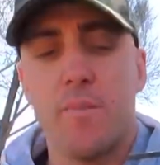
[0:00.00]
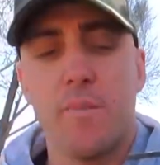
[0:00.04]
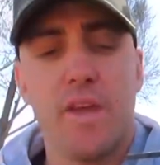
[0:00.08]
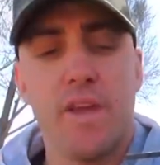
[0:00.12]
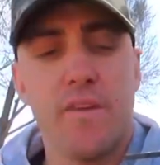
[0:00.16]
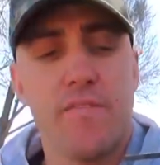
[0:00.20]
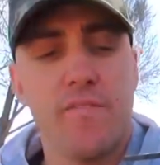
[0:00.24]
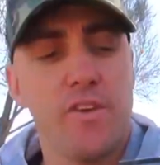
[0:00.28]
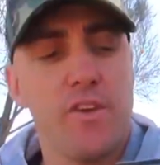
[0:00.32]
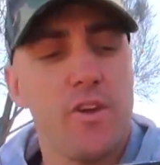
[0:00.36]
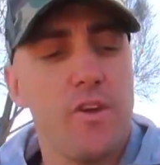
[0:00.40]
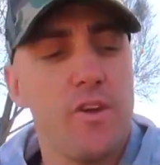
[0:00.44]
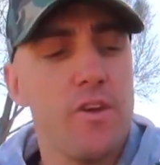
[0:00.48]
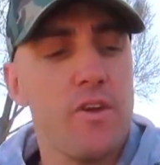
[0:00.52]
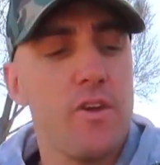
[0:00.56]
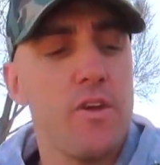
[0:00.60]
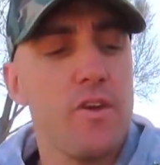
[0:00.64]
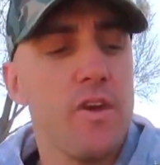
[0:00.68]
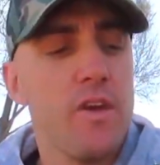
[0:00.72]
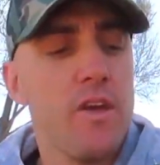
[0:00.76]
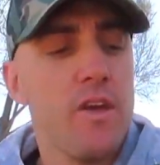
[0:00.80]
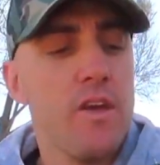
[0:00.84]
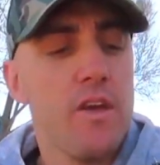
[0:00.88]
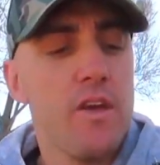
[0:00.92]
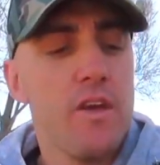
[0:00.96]
If you
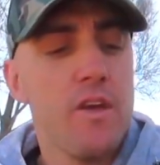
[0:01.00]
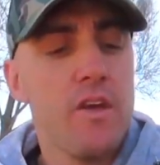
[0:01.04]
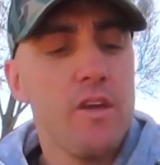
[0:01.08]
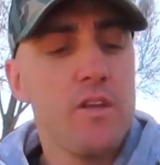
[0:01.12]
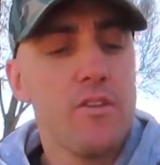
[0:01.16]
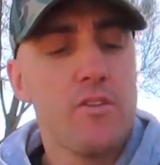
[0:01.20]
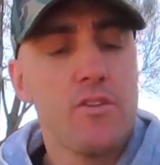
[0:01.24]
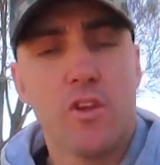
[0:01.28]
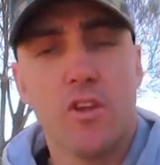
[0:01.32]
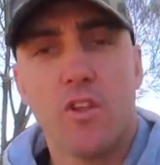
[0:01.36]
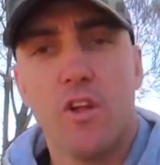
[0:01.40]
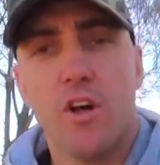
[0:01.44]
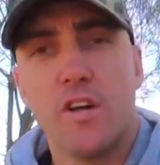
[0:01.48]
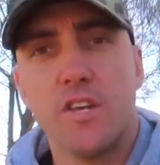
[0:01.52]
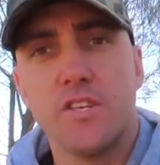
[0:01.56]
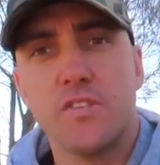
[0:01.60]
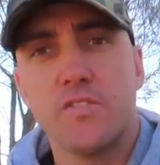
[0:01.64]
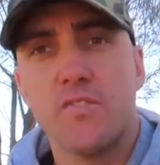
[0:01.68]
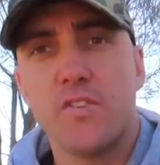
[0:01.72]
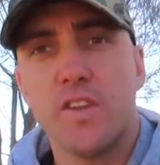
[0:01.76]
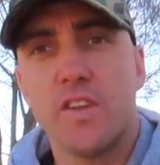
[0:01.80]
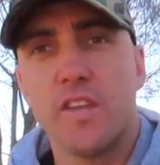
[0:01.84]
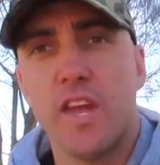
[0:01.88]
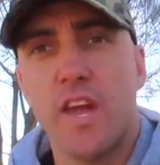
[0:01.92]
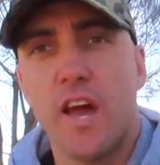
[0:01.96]
do like this
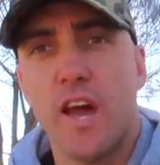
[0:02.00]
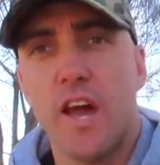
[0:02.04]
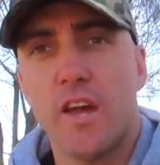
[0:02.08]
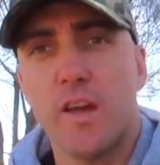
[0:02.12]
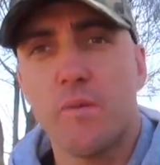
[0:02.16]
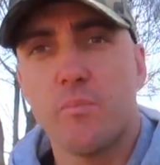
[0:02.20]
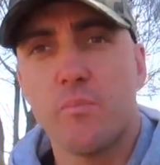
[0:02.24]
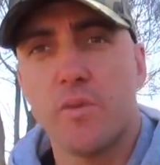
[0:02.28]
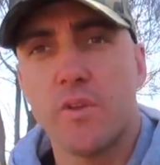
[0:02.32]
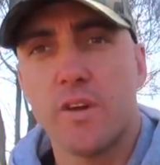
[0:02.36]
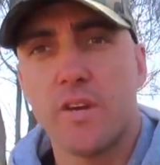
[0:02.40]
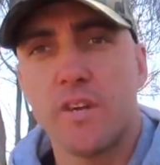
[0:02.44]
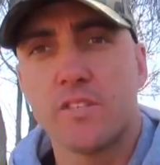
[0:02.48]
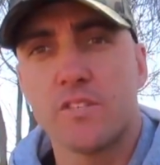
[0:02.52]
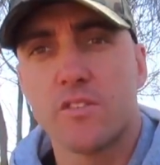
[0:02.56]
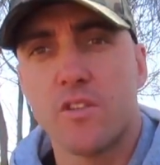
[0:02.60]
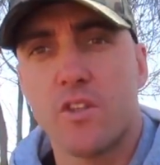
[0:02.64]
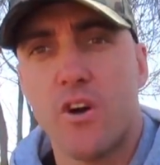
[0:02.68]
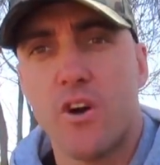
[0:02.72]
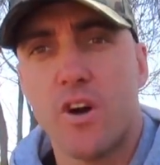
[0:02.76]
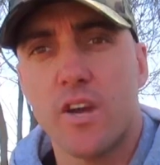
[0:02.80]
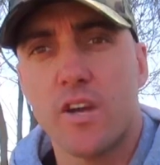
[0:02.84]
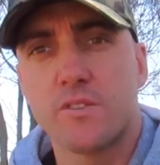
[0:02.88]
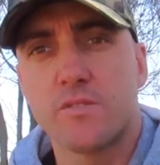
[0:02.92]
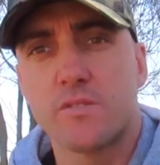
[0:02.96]
video, please
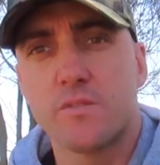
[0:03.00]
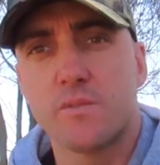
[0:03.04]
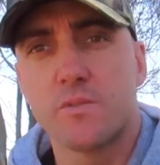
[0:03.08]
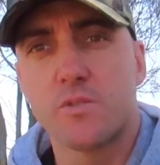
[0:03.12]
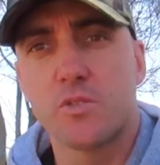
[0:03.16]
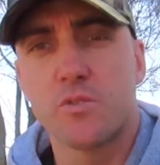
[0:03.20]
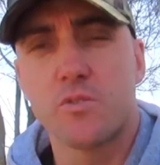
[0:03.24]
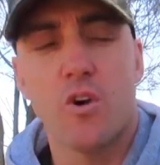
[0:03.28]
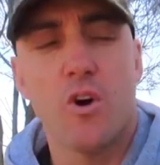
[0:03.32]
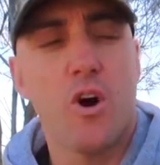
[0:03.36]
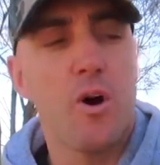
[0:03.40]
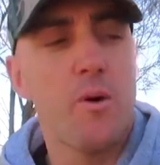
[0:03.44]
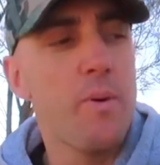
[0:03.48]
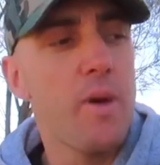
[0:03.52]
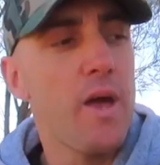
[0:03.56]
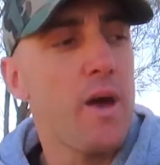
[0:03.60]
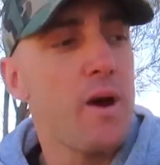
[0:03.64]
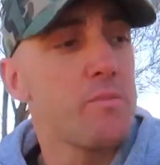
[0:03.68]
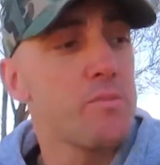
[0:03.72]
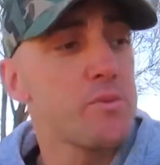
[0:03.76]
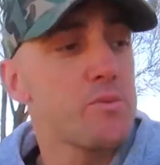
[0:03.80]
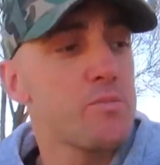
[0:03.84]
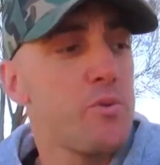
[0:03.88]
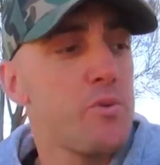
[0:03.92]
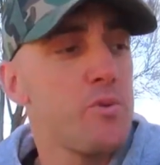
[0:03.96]
like and subscribe,
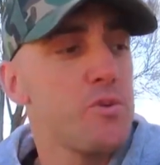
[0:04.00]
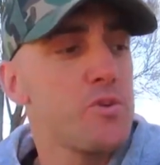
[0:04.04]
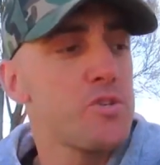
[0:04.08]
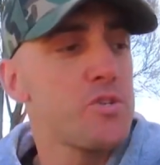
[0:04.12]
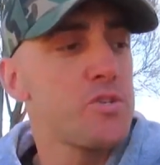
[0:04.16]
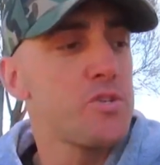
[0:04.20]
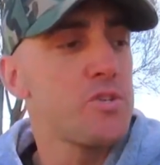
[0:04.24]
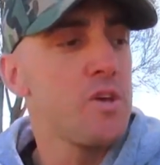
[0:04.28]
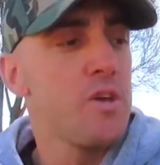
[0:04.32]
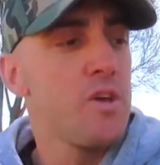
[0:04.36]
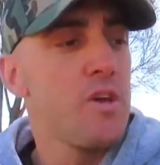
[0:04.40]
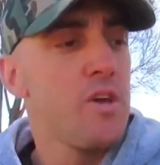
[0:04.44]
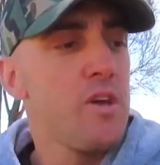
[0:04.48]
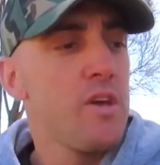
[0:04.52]
helps push.